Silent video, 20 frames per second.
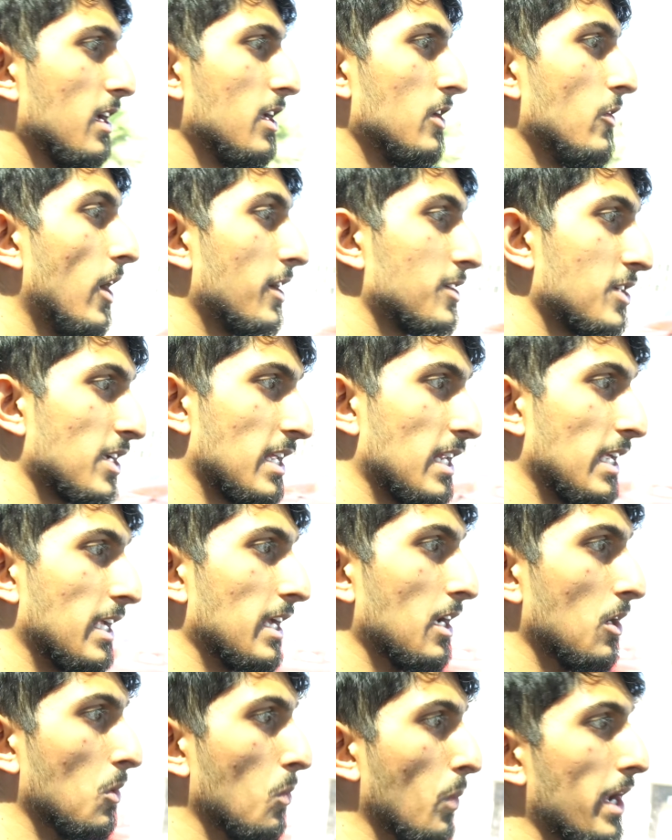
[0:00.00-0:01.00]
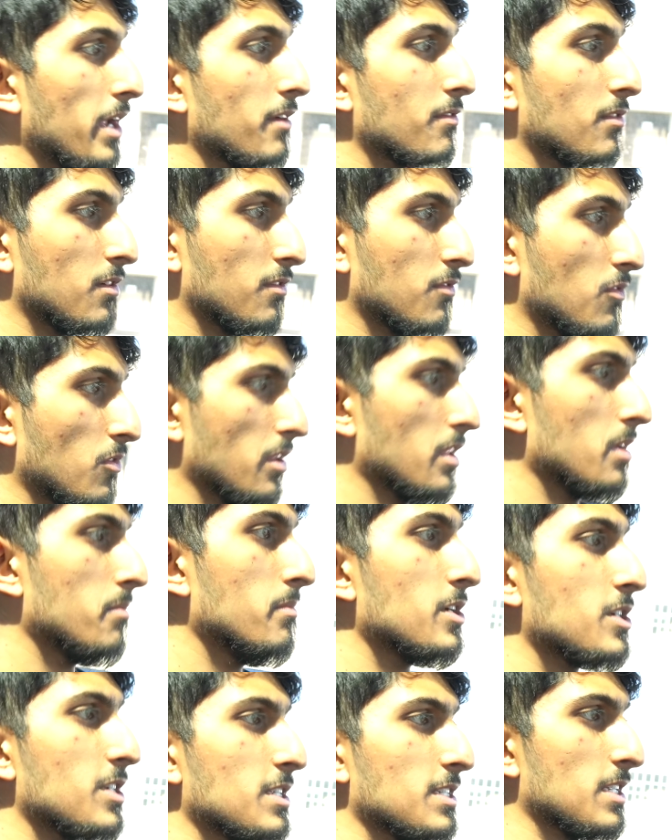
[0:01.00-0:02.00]
you actually can get a waiver for the
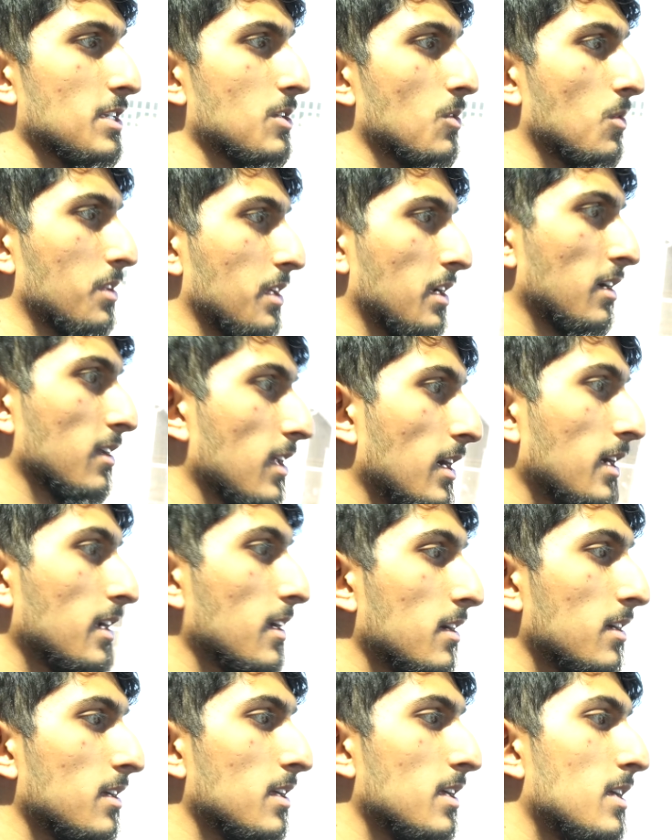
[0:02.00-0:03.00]
emissions in North Carolina.